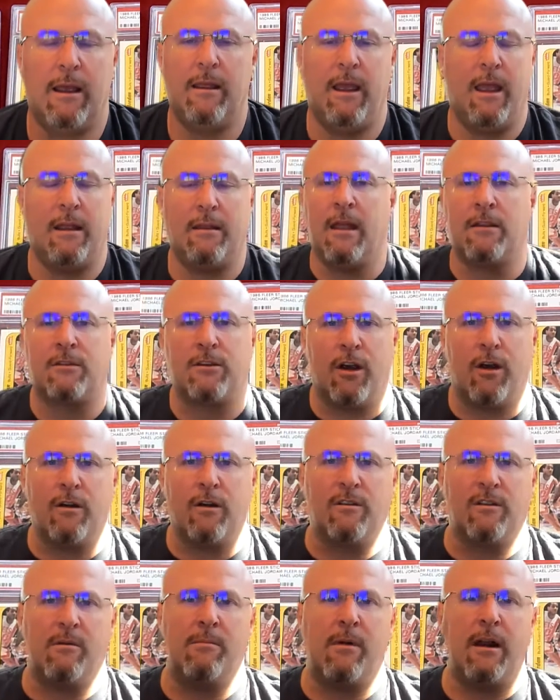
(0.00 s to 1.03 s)
it turns
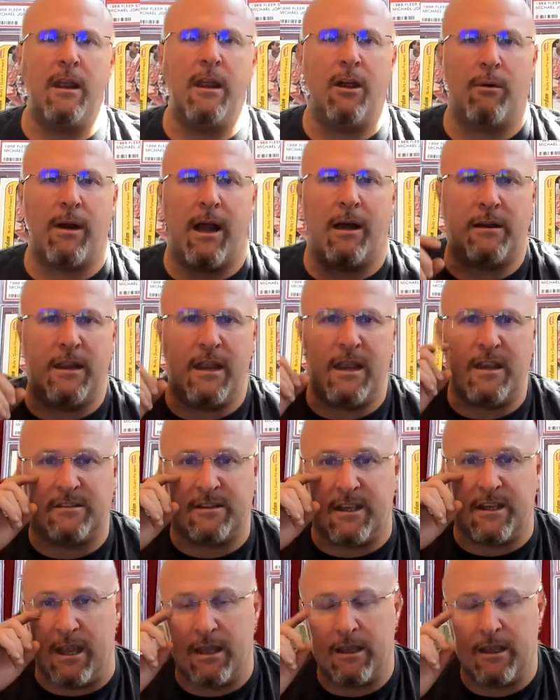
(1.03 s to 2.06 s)
the money around
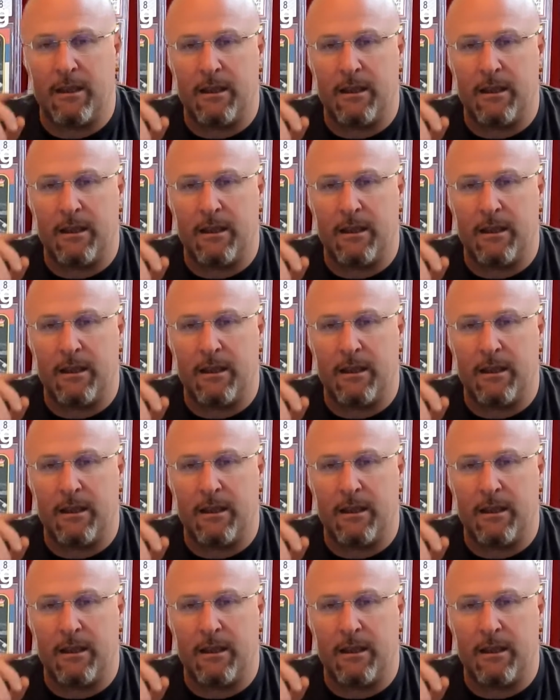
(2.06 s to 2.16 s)
easy.